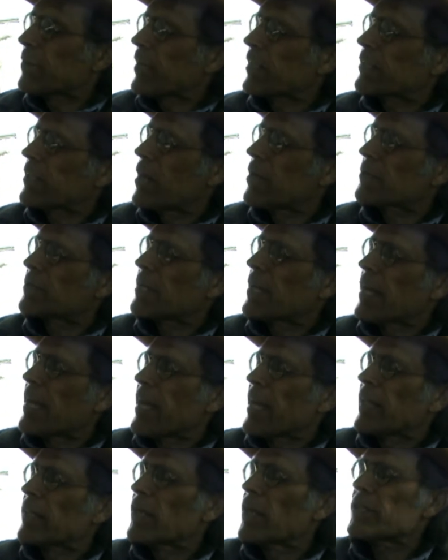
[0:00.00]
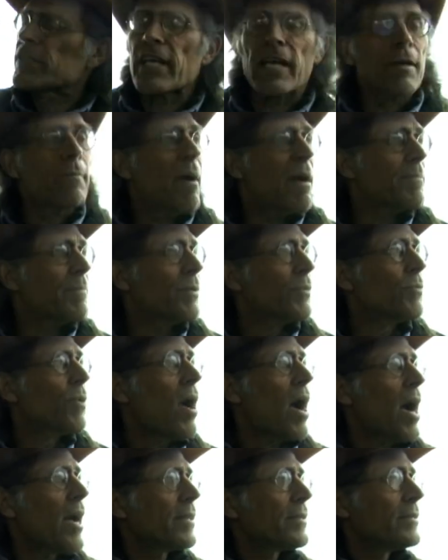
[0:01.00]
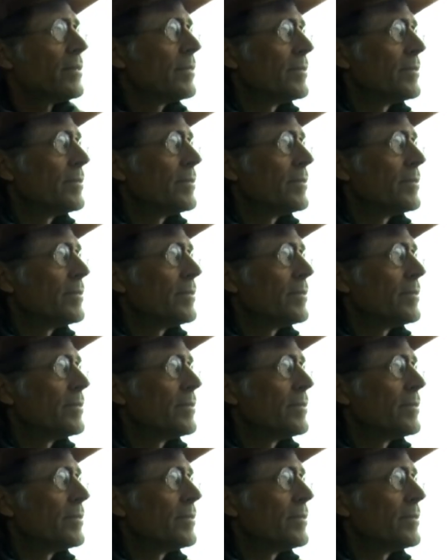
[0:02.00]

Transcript: really close, it looks like it might be rot.